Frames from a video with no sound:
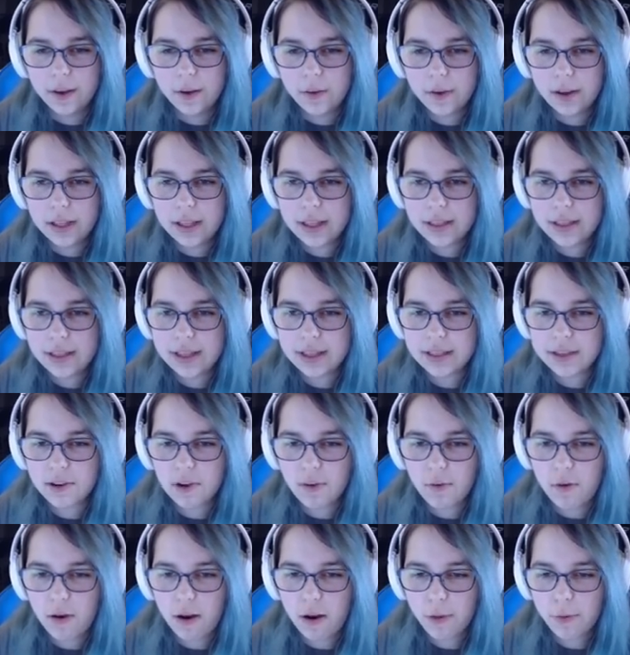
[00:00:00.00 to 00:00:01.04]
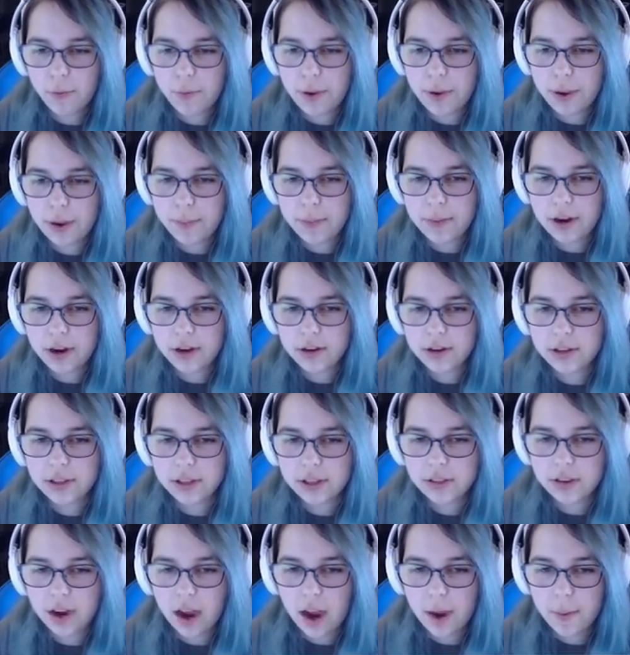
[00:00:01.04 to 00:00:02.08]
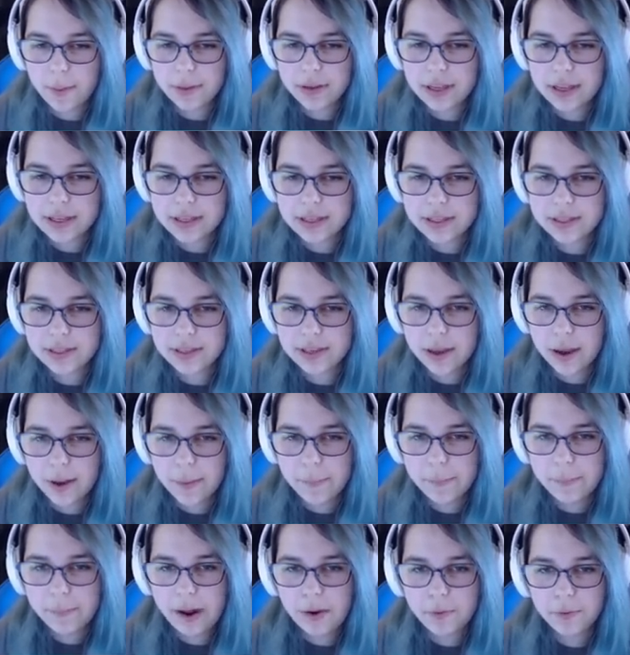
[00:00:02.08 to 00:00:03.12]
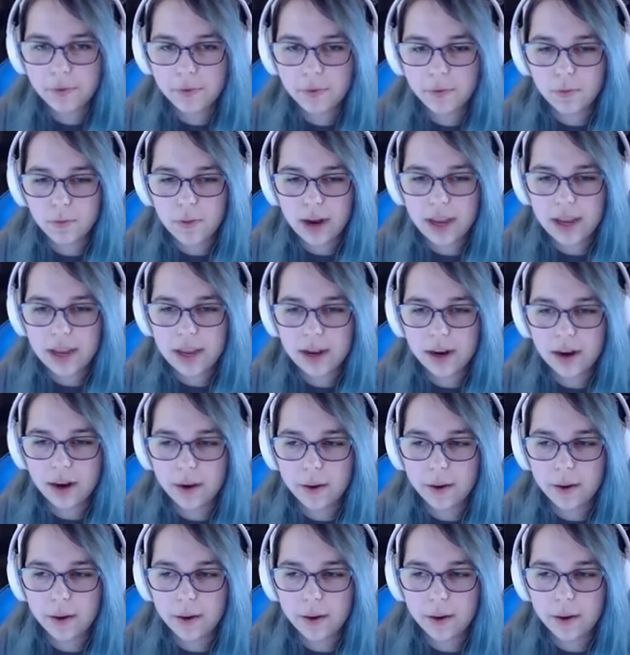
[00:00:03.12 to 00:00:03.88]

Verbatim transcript: Well, let's go all the way up here to the top of this mountain right here.